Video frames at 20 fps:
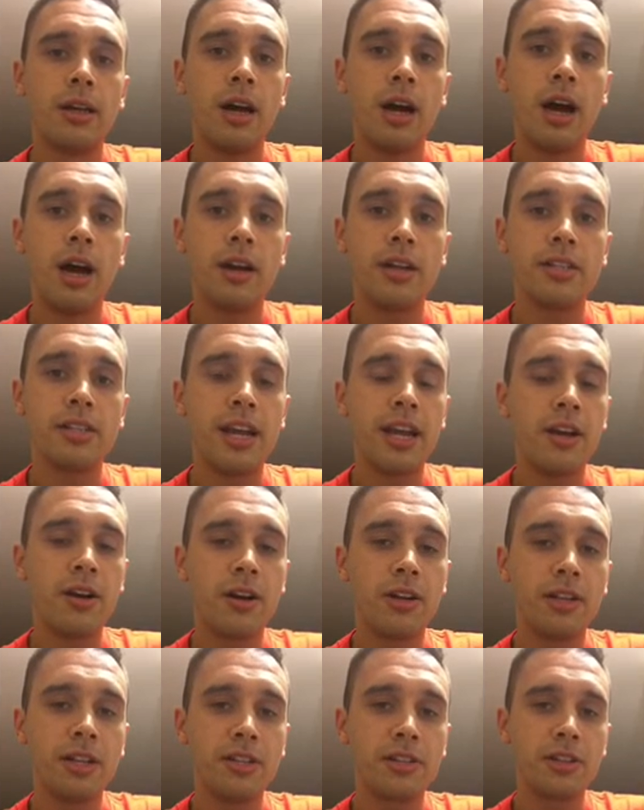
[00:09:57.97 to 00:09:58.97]
to stay
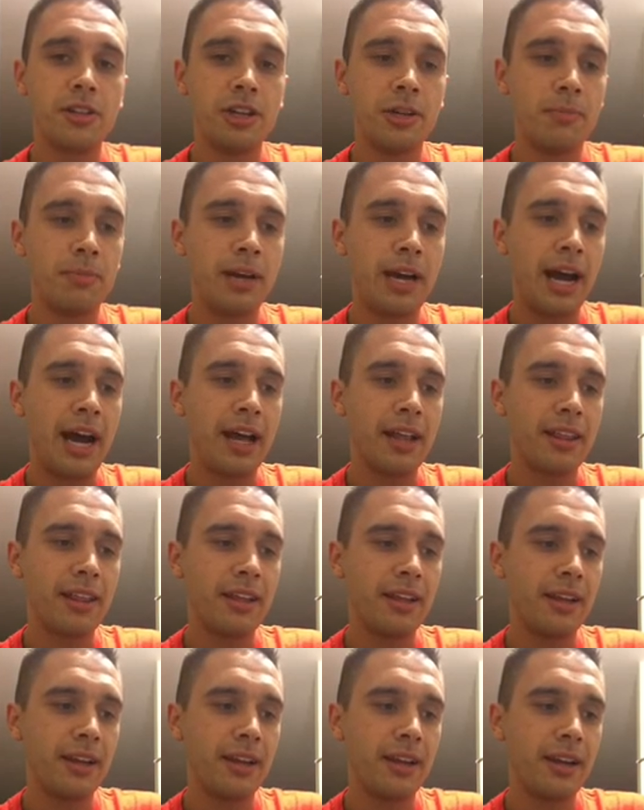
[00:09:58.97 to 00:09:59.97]
on this good path.
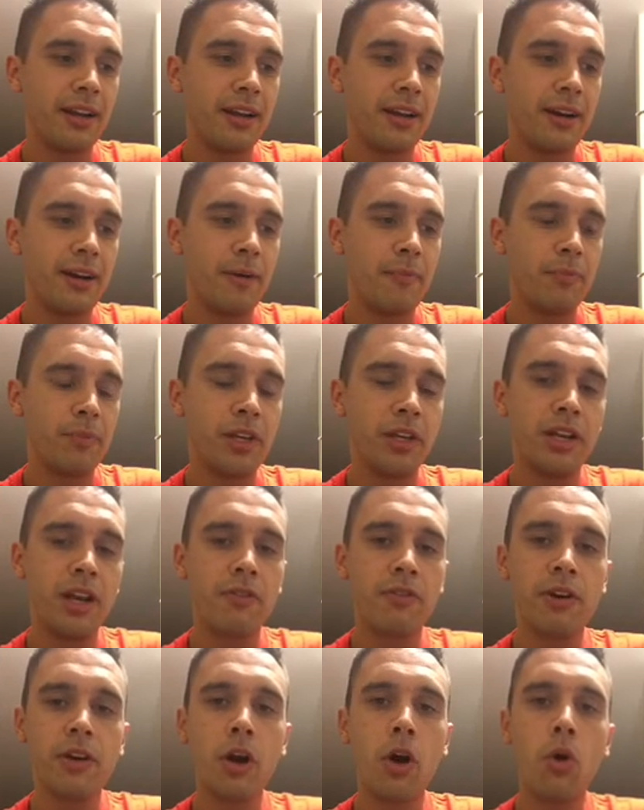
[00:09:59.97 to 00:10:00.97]
And you
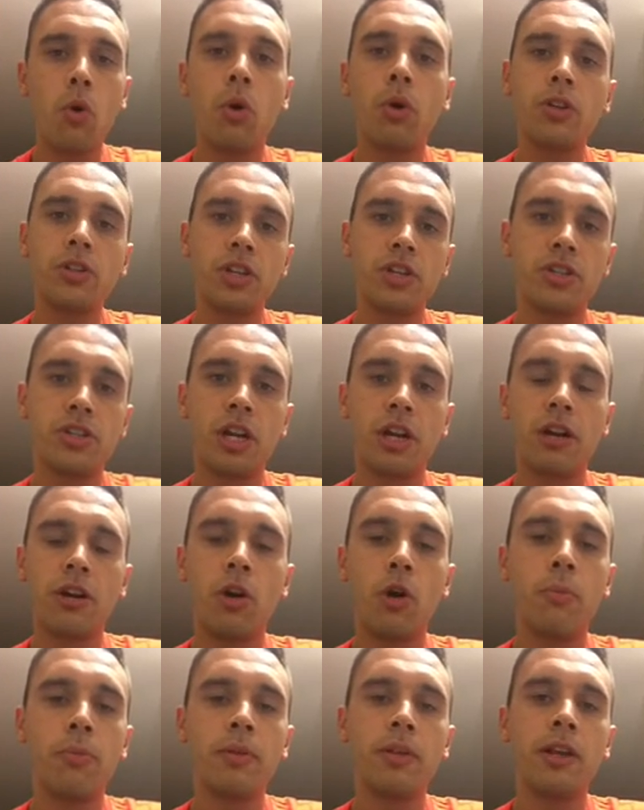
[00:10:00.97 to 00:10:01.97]
never know, just sharing
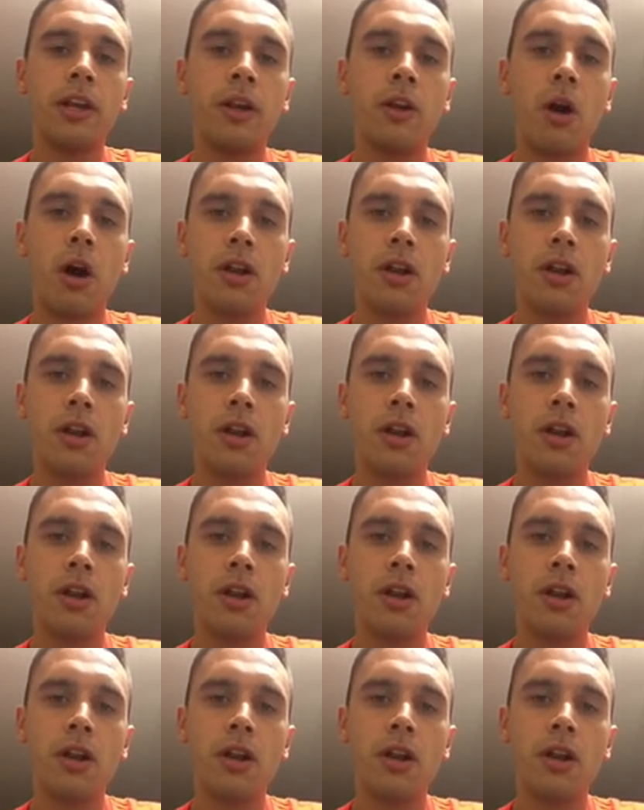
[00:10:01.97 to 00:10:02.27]
openly and